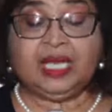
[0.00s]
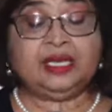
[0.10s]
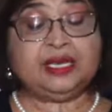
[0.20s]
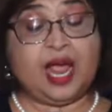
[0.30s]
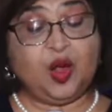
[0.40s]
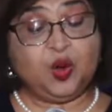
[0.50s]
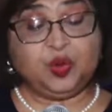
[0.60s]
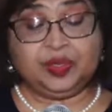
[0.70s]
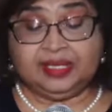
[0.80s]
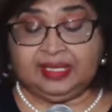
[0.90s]

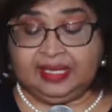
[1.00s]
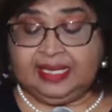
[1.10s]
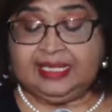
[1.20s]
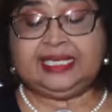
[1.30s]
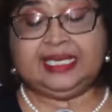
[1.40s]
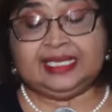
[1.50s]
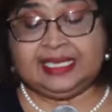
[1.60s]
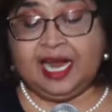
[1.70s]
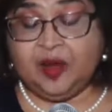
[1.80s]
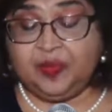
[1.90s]
Now,
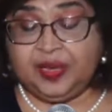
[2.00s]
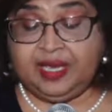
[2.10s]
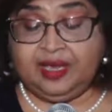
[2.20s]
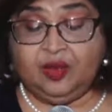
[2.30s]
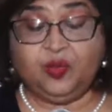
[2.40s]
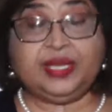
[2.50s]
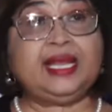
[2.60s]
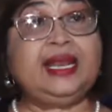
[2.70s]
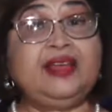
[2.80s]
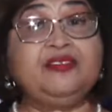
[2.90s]
CCRP, with
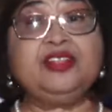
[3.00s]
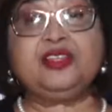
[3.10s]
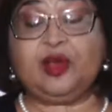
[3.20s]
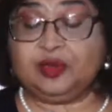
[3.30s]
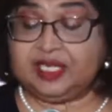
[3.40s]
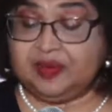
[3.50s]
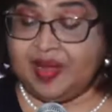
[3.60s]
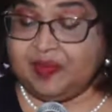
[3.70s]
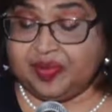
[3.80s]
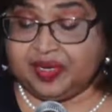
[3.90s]
11,000
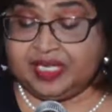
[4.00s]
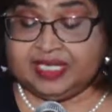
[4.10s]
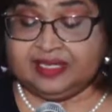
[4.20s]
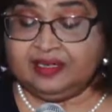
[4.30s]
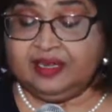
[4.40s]
members,